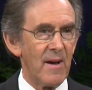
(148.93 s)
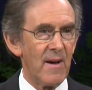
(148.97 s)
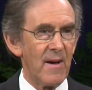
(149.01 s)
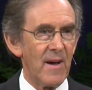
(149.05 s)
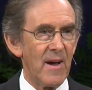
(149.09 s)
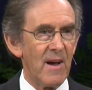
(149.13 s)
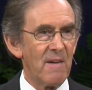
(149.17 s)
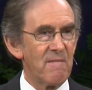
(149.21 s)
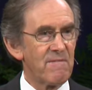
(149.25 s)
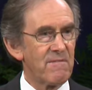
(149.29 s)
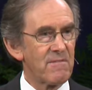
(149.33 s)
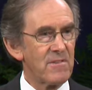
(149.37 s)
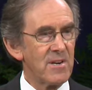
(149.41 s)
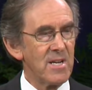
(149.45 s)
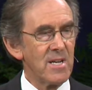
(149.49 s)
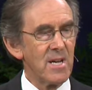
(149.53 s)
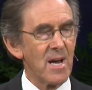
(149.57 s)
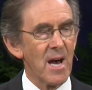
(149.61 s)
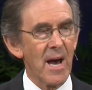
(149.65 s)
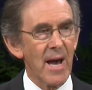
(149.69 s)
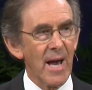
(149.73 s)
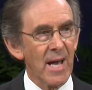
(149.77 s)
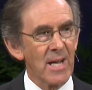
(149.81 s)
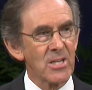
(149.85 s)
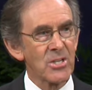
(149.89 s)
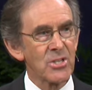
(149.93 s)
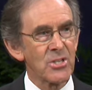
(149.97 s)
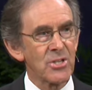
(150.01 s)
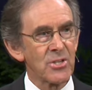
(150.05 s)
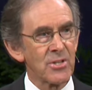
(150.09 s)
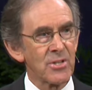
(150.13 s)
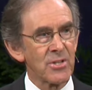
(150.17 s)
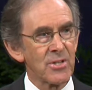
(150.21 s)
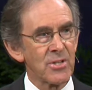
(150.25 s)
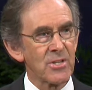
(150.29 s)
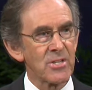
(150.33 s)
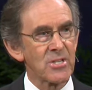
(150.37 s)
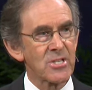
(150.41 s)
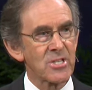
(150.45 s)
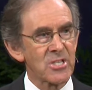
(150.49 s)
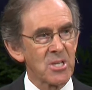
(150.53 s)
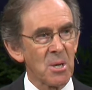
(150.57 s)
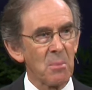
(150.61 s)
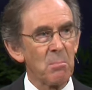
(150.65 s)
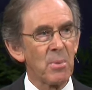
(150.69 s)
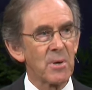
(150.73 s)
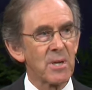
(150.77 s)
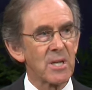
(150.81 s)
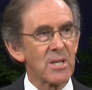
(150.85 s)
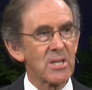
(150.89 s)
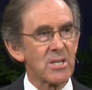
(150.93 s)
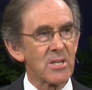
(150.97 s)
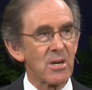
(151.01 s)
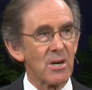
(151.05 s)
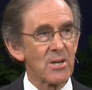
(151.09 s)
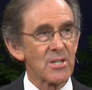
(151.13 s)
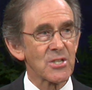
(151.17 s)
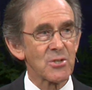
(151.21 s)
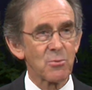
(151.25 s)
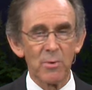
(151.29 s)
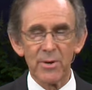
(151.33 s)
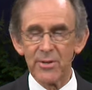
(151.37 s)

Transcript: Every action that somebody does,